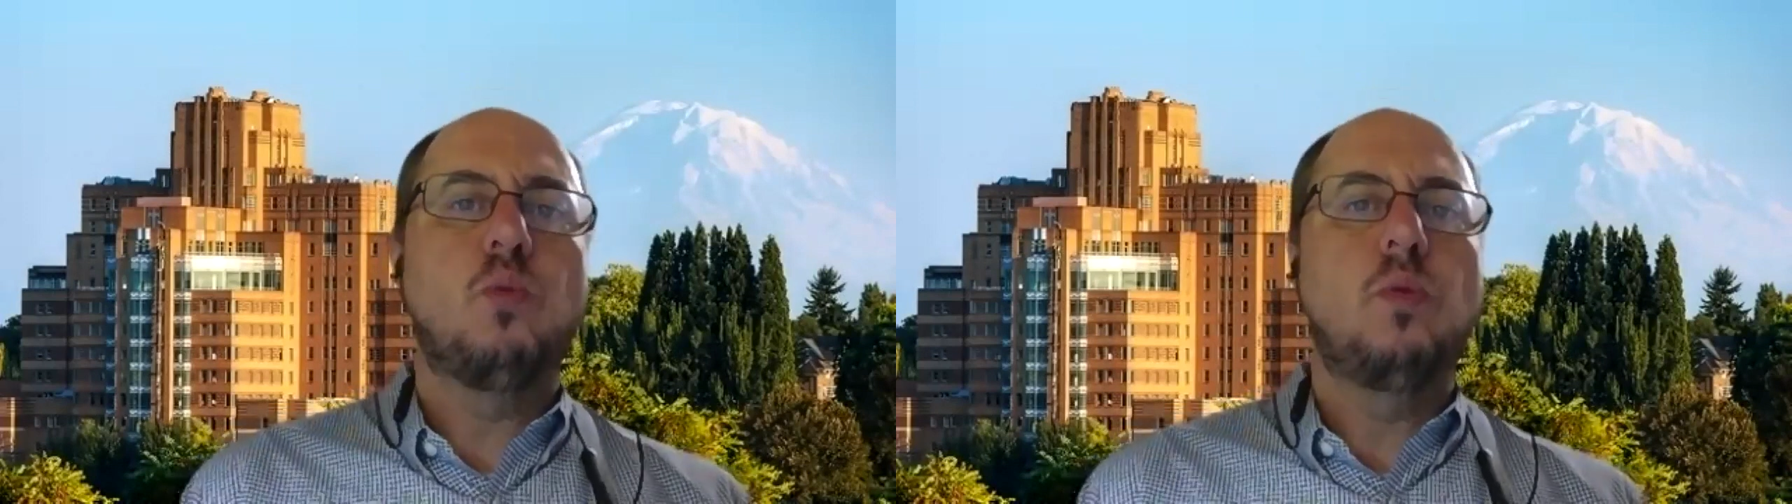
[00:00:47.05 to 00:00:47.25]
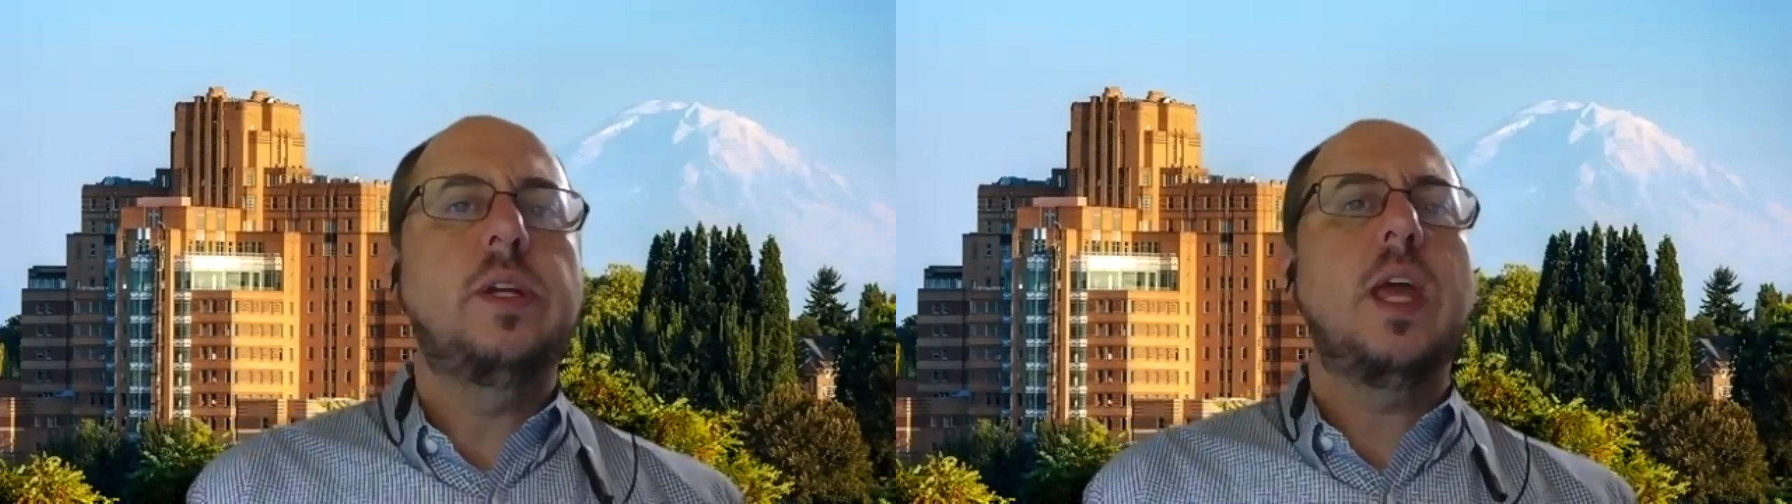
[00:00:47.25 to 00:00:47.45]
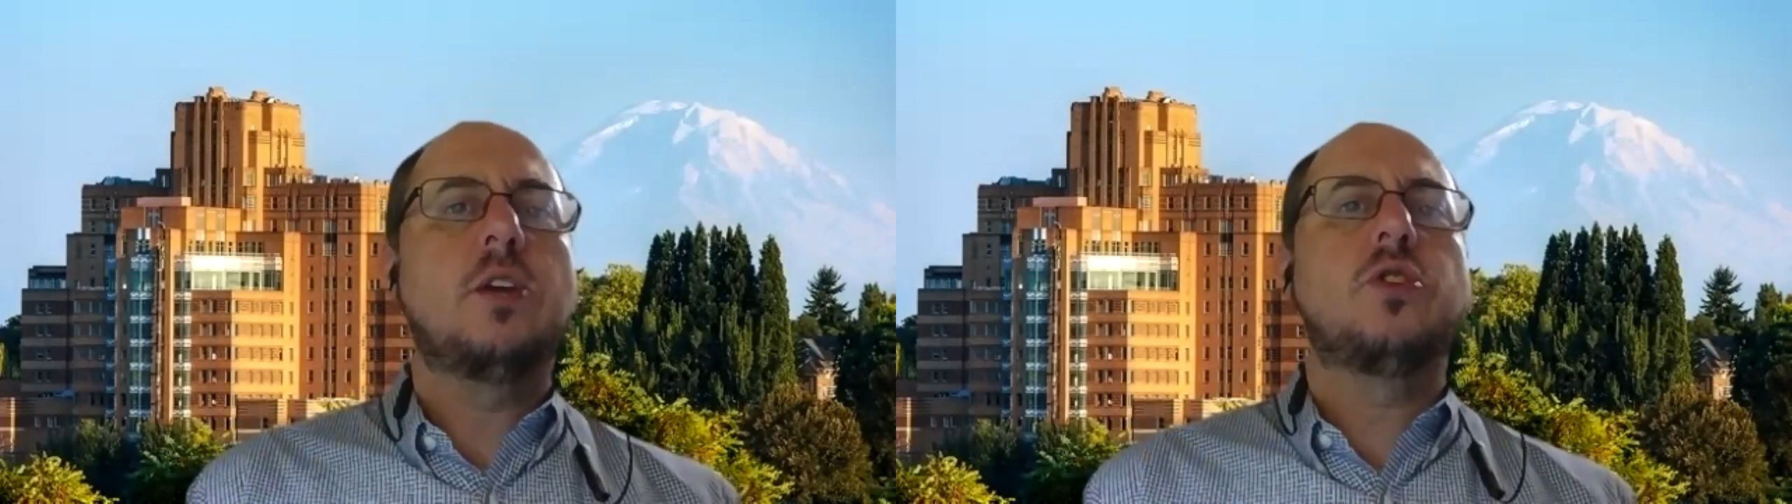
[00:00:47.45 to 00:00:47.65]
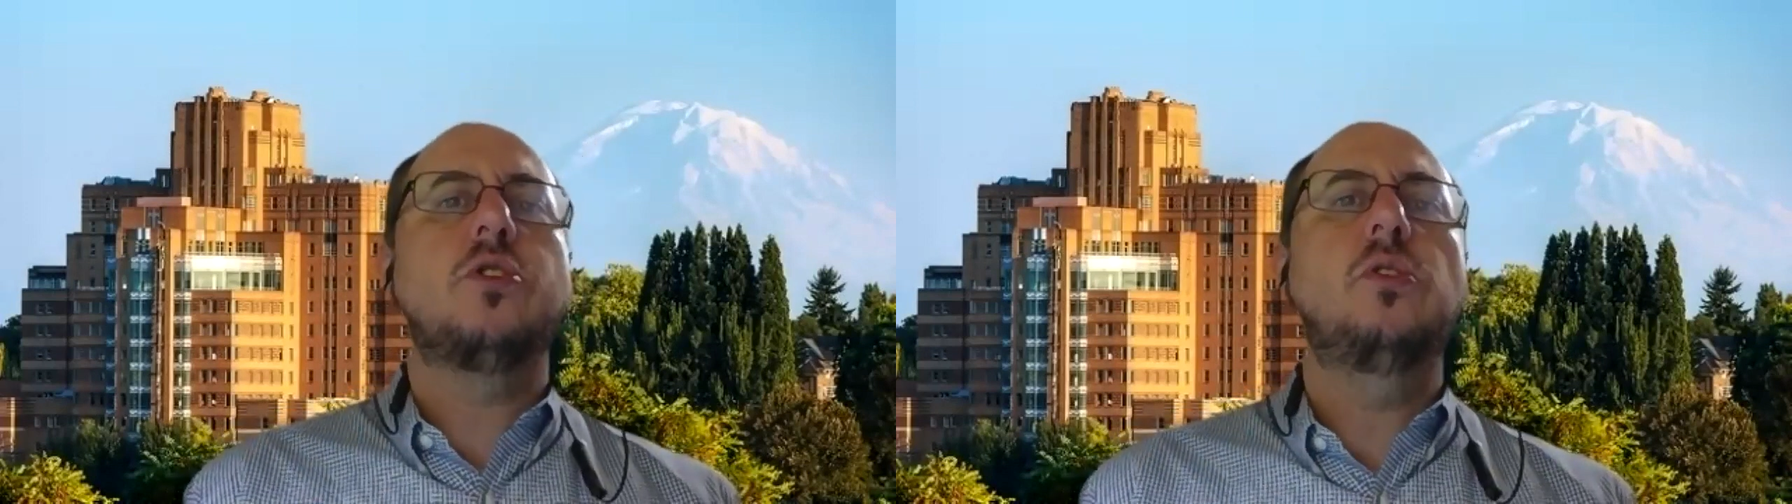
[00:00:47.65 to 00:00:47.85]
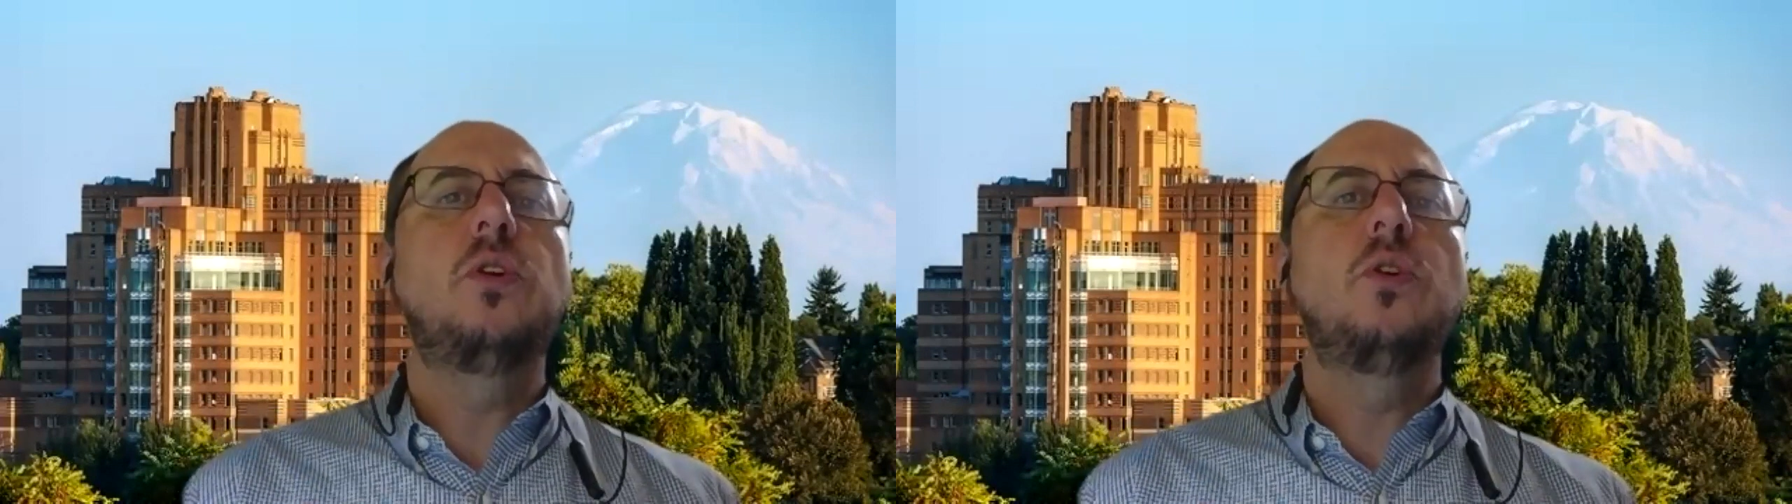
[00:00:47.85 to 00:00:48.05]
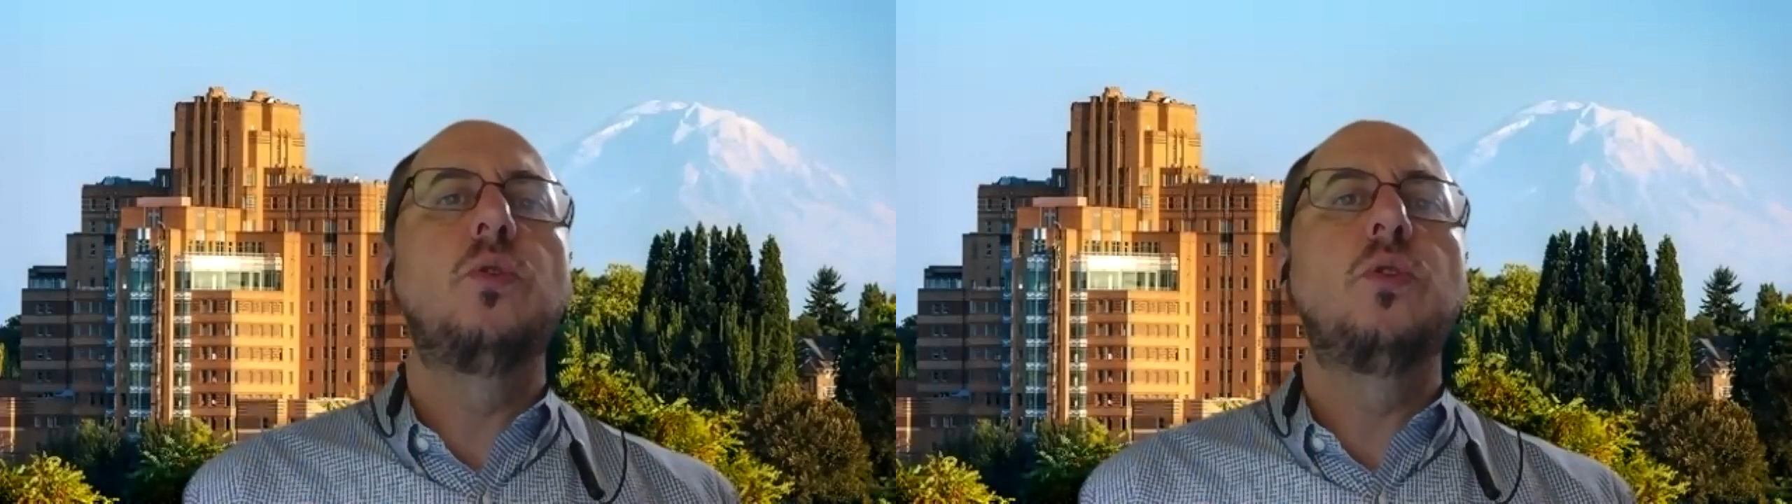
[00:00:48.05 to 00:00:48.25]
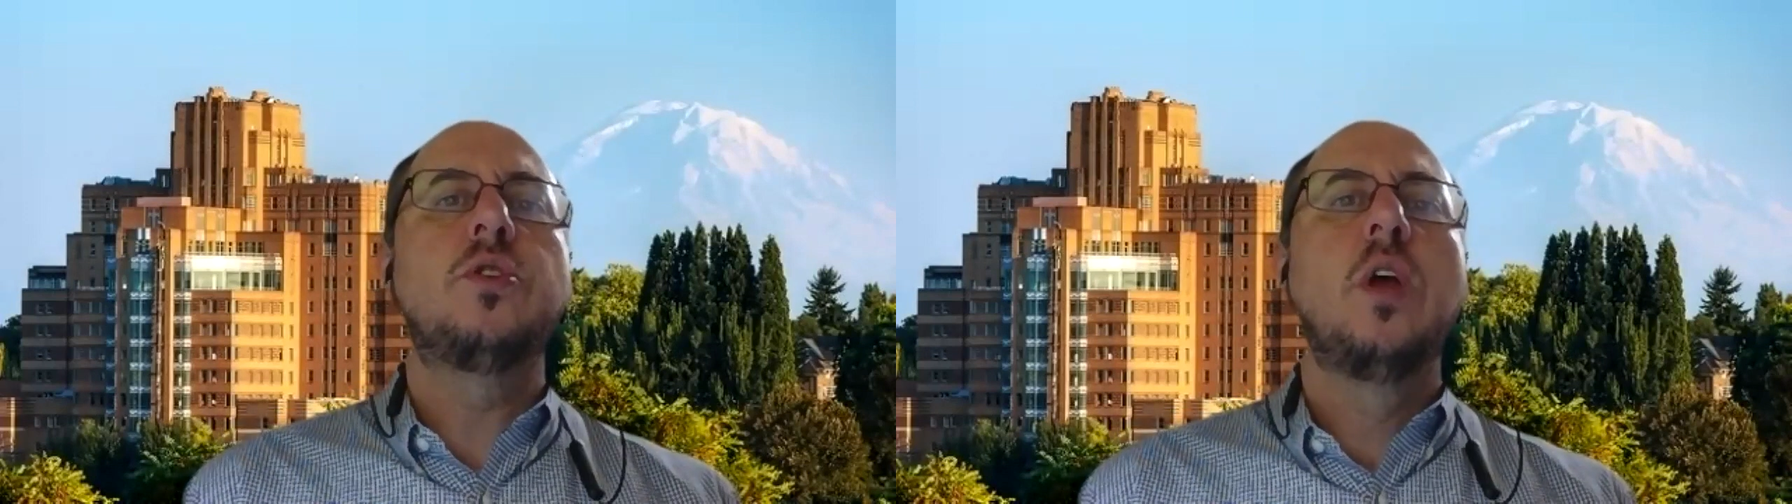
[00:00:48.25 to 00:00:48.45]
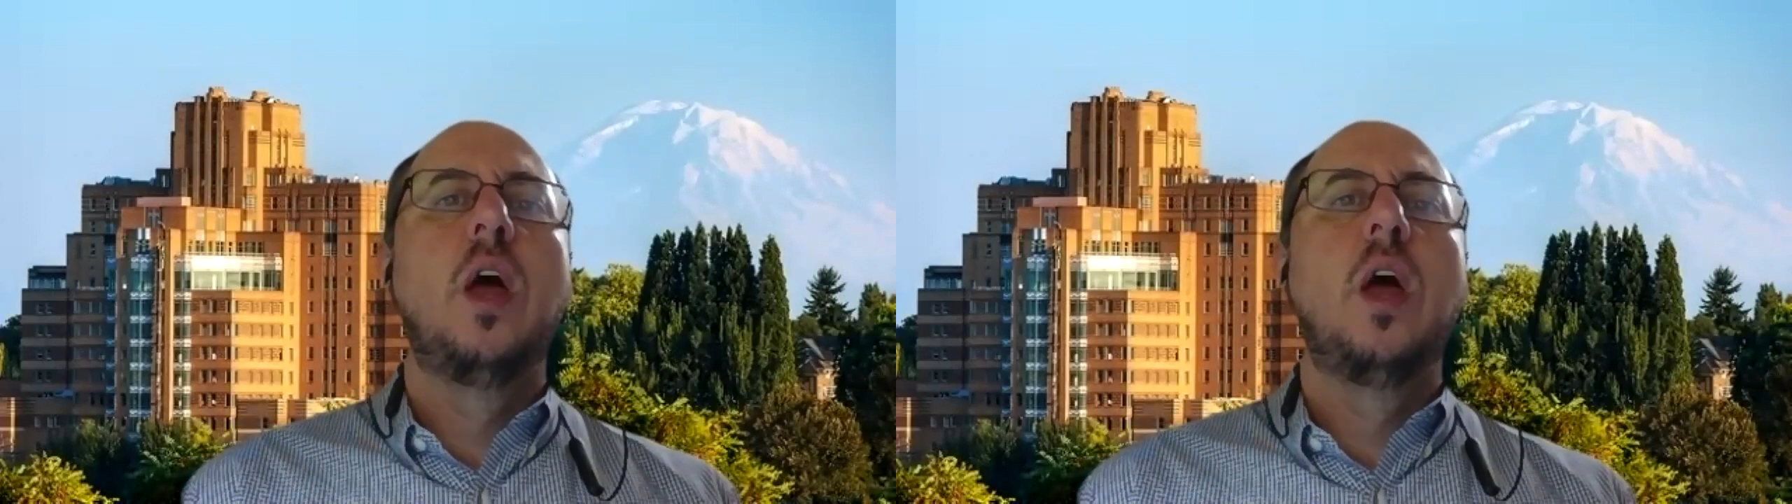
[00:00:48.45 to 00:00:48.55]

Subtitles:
really excludes